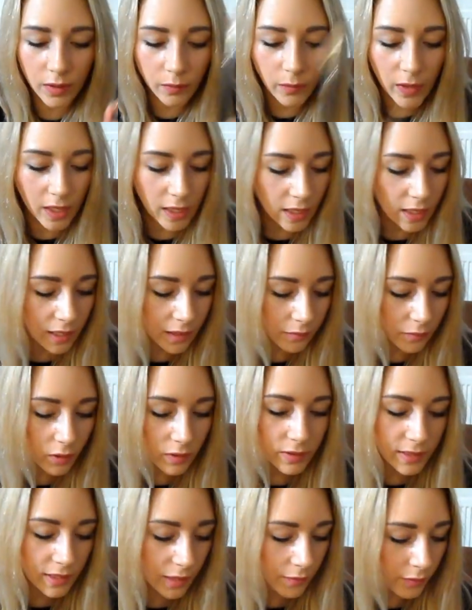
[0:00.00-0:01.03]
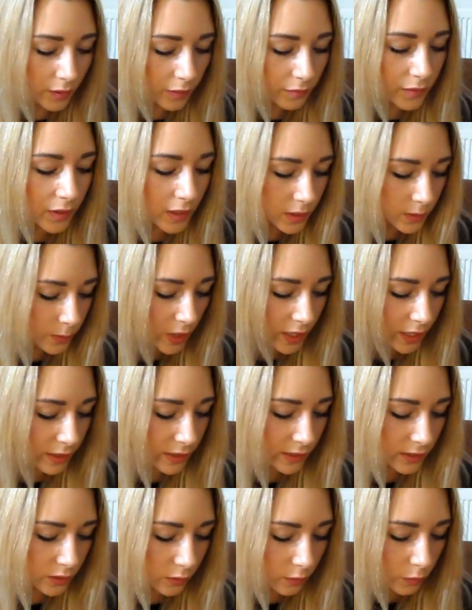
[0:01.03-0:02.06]
with me, and I've got several of those, but I
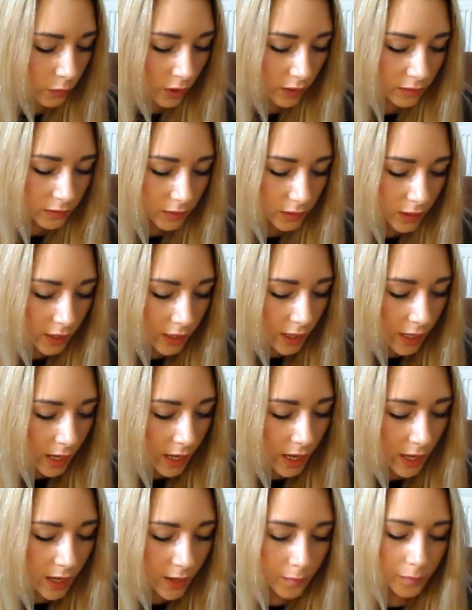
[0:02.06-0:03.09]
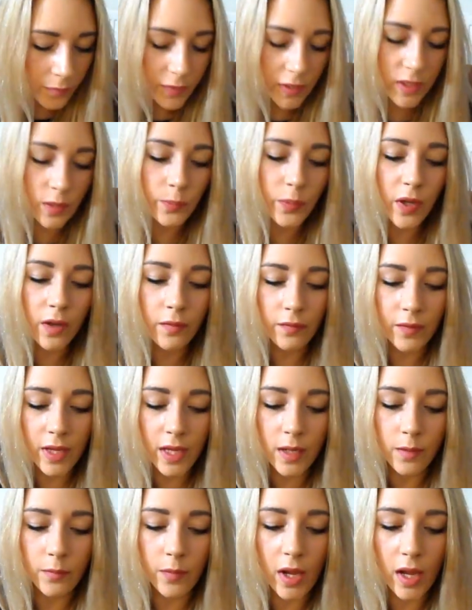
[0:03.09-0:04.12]
only took one. To buff
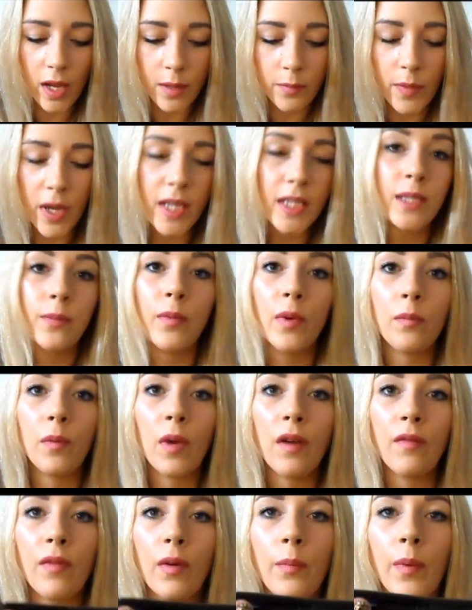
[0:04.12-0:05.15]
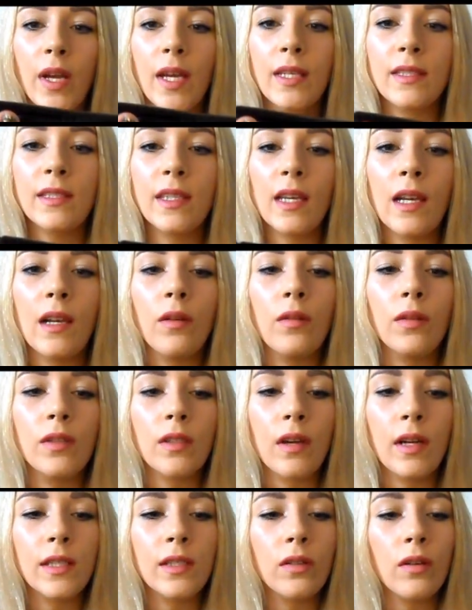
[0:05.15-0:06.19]
in my Maximum Cover by Estee
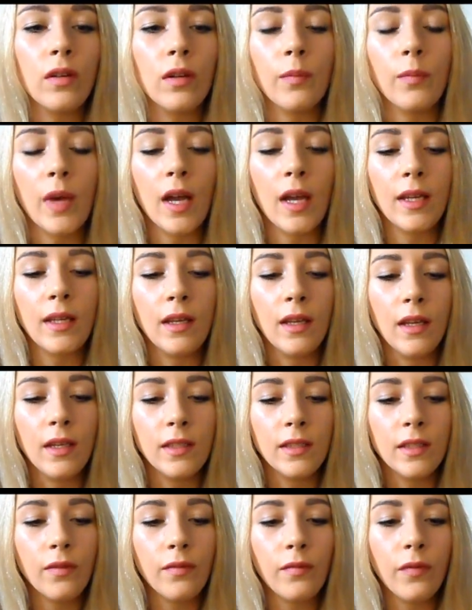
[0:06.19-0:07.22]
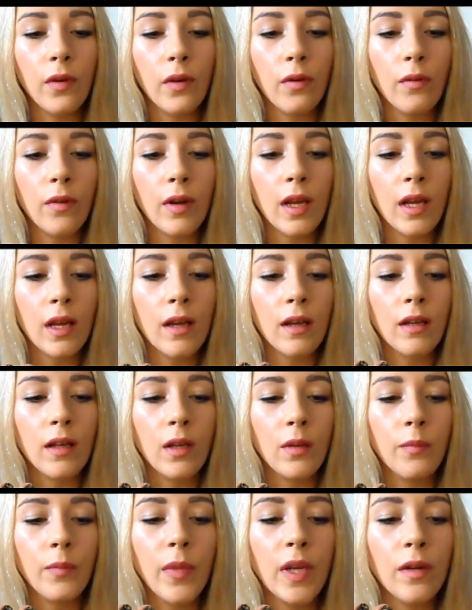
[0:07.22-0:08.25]
Lauder, I took my Sephora
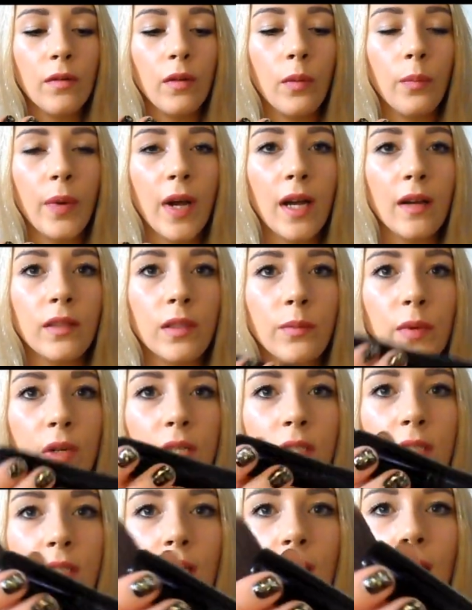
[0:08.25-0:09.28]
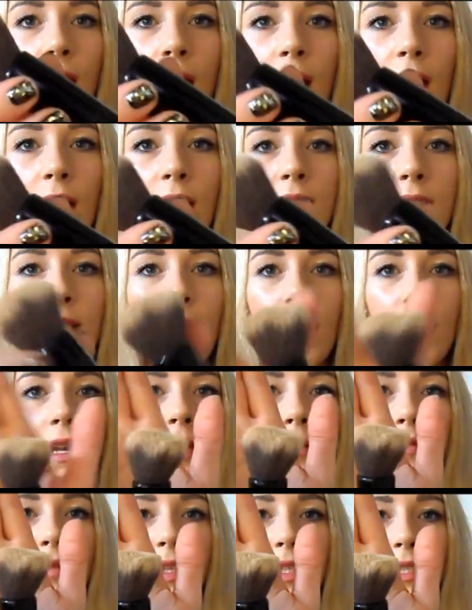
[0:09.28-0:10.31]
Mineral Powder brush, and I
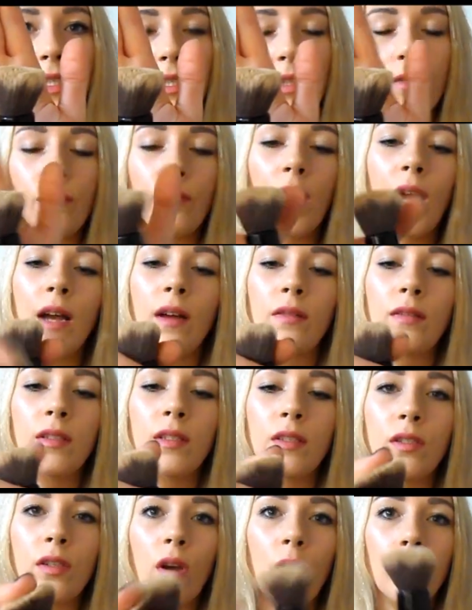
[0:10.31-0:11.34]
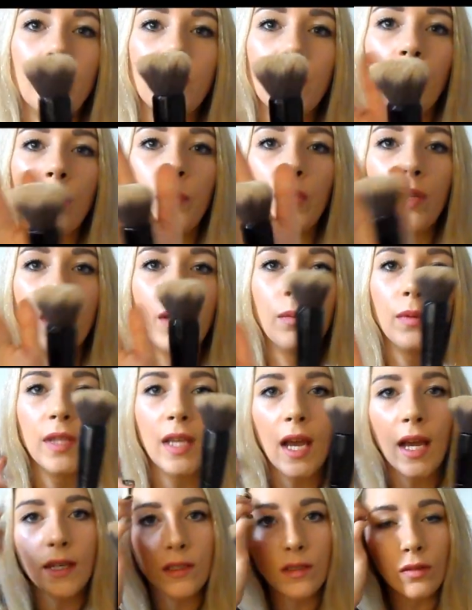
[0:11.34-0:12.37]
love this. It's a round topped kabuki with
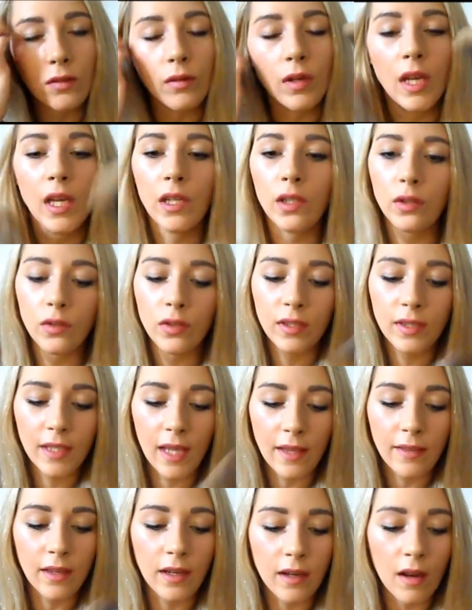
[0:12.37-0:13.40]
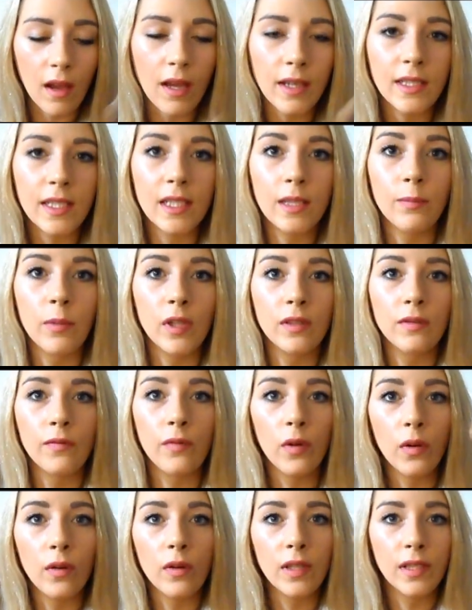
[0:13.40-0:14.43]
a handle. You just get the nicest, most
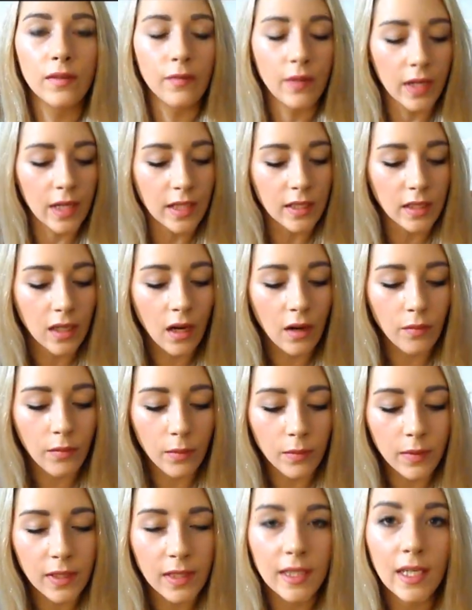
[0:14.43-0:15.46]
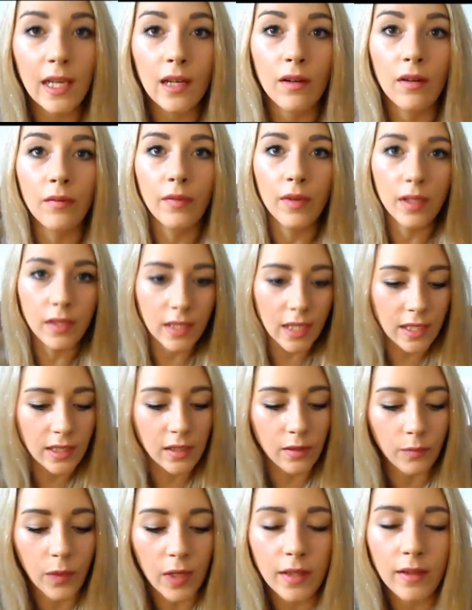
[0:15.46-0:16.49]
flawless finish from concealer and
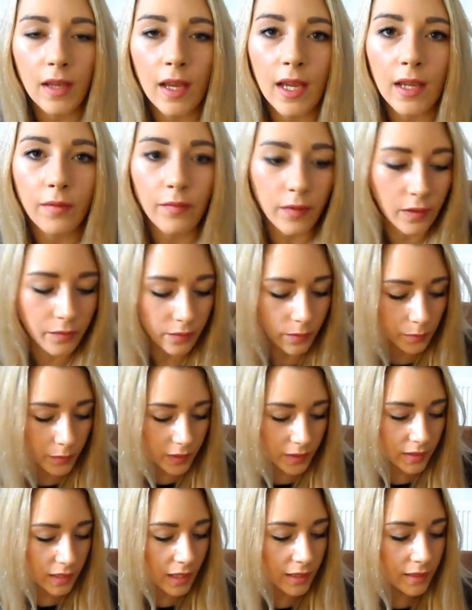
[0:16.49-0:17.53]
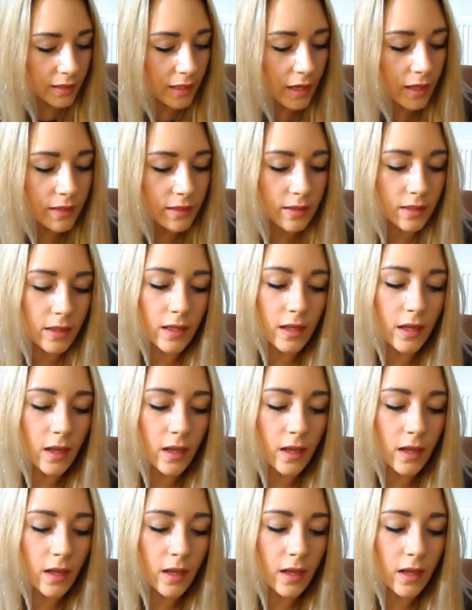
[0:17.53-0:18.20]
foundation with a fluffy brush like that.